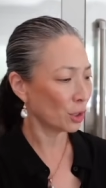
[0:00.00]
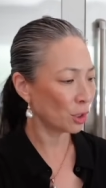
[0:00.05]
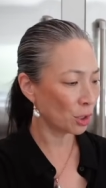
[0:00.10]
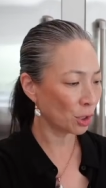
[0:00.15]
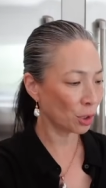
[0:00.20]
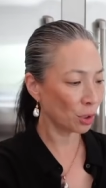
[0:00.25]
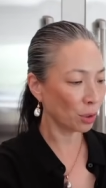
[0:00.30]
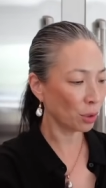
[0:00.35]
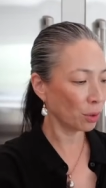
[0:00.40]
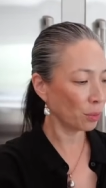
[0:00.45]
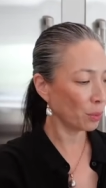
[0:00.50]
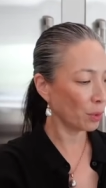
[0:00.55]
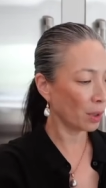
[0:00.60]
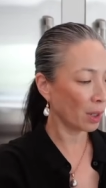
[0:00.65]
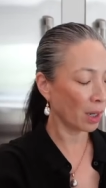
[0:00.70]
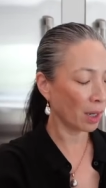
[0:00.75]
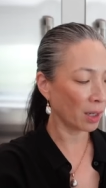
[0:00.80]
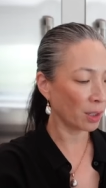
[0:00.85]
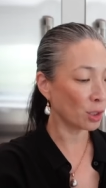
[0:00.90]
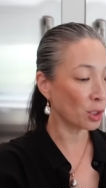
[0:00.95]
Two,
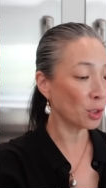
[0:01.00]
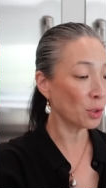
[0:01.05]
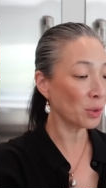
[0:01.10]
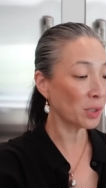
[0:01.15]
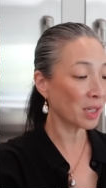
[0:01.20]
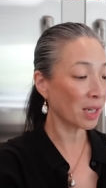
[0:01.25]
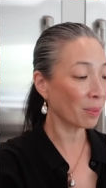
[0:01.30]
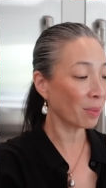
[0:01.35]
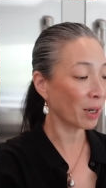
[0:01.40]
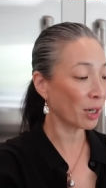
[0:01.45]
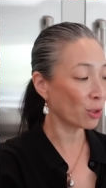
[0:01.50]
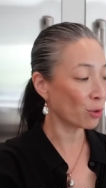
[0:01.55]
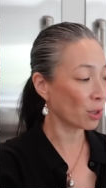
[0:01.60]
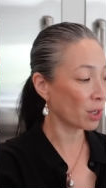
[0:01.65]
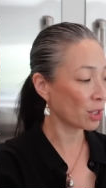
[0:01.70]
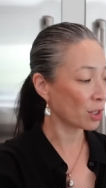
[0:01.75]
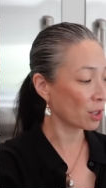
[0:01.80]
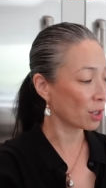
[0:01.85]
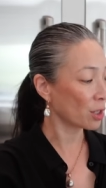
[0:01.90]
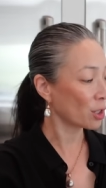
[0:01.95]
uh, two-step
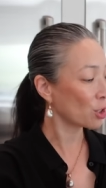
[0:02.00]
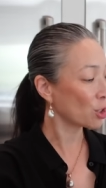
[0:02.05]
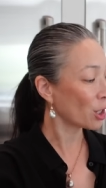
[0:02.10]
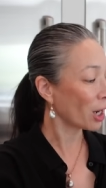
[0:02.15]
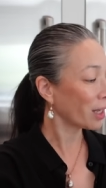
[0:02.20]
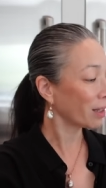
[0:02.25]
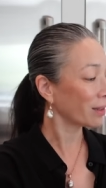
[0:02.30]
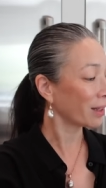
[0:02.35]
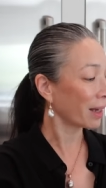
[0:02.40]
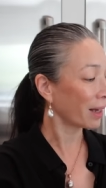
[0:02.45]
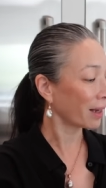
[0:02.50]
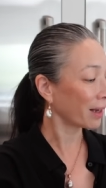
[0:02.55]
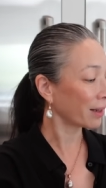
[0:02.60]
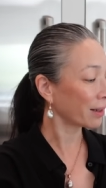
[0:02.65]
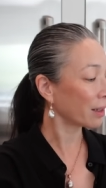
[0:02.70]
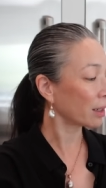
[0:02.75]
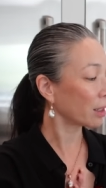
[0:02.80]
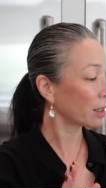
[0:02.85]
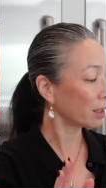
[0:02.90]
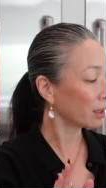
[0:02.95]
hydration, jet
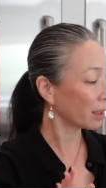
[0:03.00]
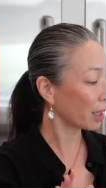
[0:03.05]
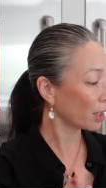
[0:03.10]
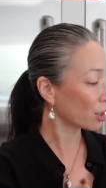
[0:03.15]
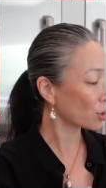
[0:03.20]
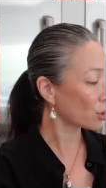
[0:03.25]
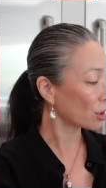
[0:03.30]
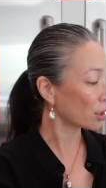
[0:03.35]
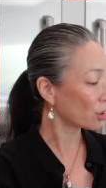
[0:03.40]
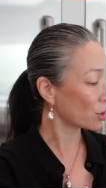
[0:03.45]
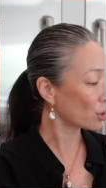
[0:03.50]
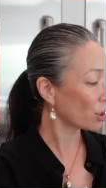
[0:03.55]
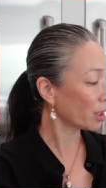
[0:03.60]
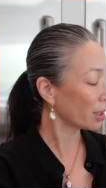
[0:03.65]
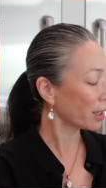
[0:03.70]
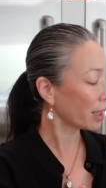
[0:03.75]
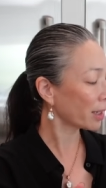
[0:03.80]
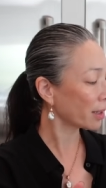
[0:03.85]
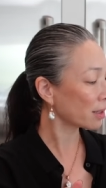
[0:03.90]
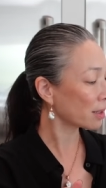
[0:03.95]
lag collection, jet
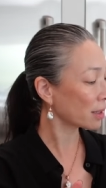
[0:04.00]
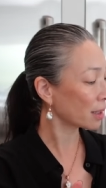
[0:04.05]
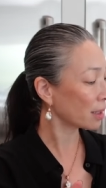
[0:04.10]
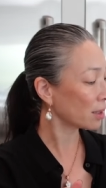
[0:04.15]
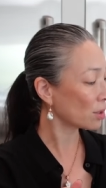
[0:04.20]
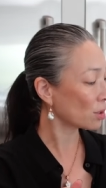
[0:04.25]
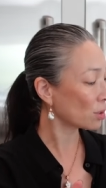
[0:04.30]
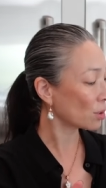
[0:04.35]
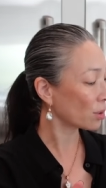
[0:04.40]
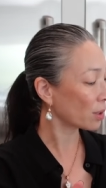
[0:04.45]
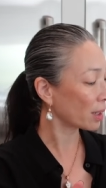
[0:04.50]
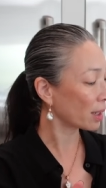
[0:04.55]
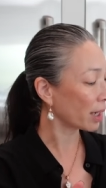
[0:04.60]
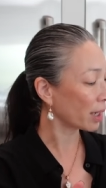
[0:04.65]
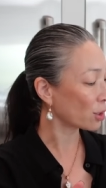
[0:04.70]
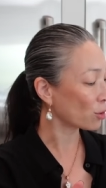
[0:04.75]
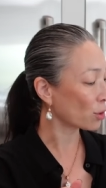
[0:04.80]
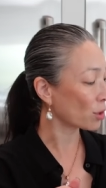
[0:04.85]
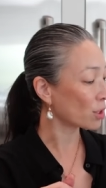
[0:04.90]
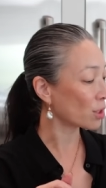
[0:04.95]
lag skin soothing
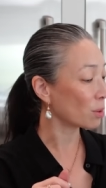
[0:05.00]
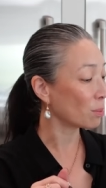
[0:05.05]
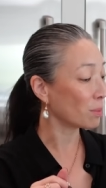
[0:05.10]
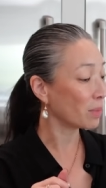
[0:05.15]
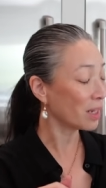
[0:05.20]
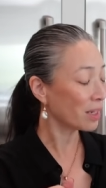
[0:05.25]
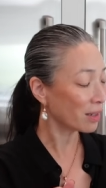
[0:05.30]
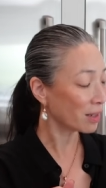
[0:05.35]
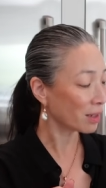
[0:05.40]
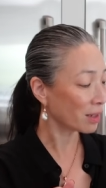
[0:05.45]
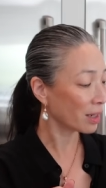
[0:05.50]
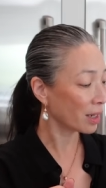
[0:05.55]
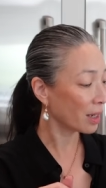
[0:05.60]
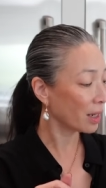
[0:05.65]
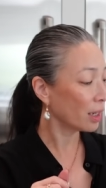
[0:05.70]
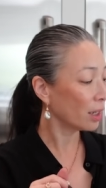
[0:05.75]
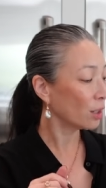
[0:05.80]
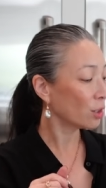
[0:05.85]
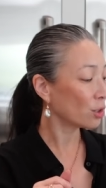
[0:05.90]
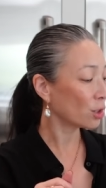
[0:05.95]
hydration mist,
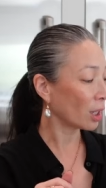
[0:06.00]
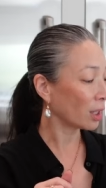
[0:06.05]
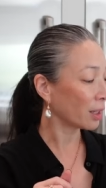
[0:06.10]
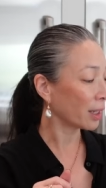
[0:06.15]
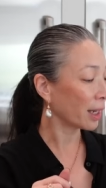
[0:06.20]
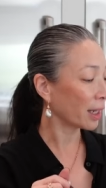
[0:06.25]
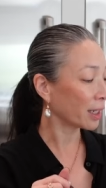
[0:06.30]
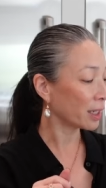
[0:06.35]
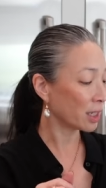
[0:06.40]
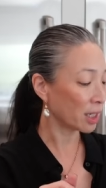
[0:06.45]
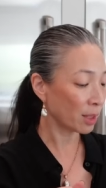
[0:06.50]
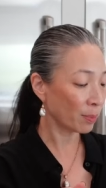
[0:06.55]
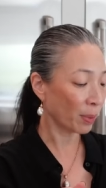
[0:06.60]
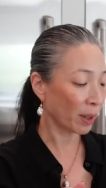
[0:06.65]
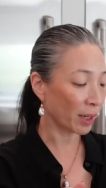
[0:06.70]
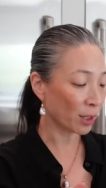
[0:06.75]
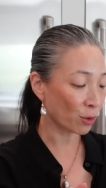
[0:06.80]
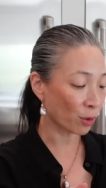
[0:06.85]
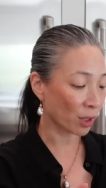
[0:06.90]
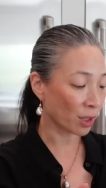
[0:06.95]
jet lag deep
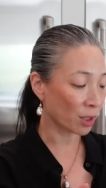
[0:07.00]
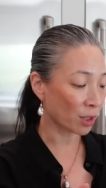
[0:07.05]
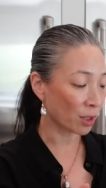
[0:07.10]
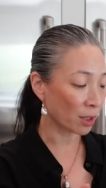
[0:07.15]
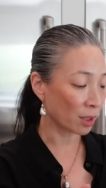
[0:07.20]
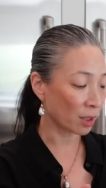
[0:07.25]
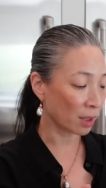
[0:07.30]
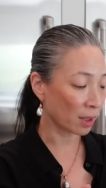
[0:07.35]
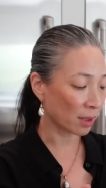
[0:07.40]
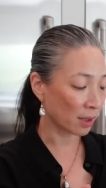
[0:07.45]
hydration